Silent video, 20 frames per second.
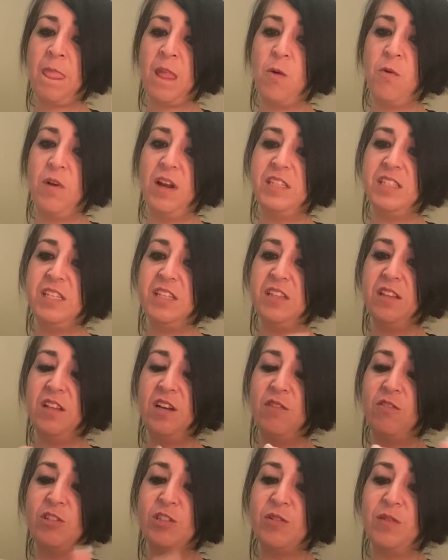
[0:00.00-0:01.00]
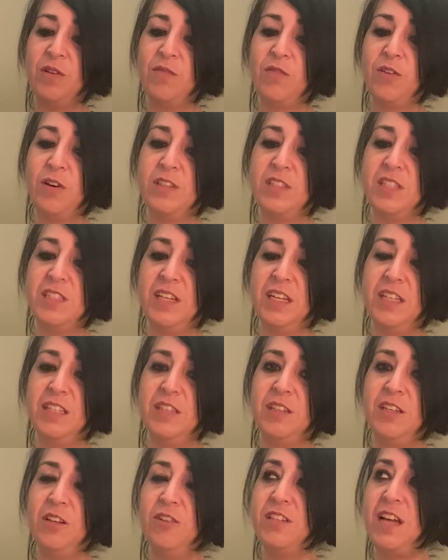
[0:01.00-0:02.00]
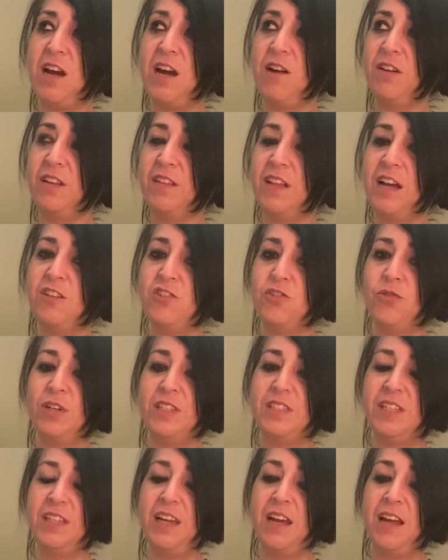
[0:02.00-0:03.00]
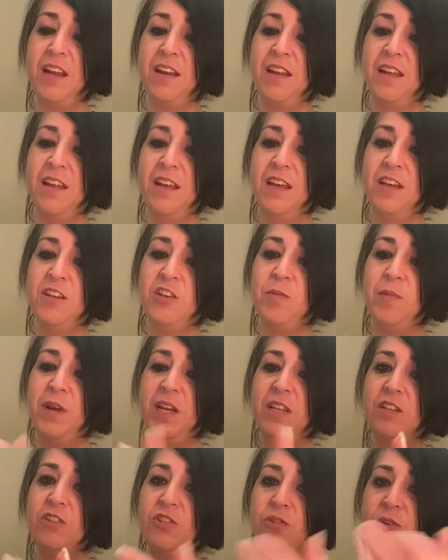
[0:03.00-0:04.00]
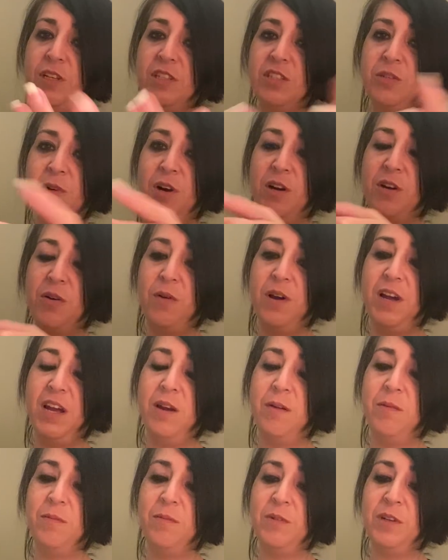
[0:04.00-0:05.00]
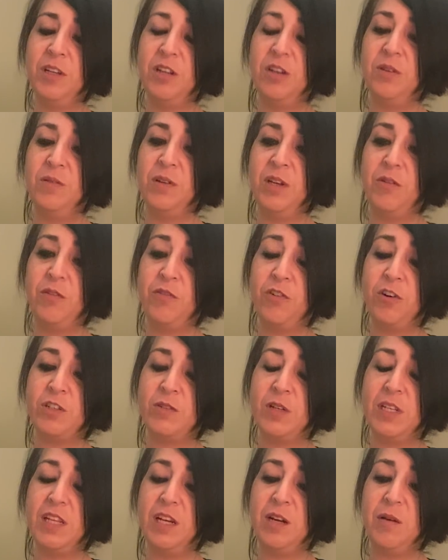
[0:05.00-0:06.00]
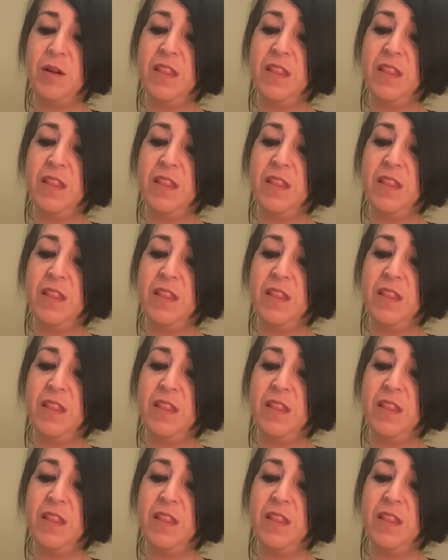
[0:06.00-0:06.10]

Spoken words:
When I see the Lovers in reverse, it's like you're doubting that choice again. You made the choice to walk away, you know, in reverse right there.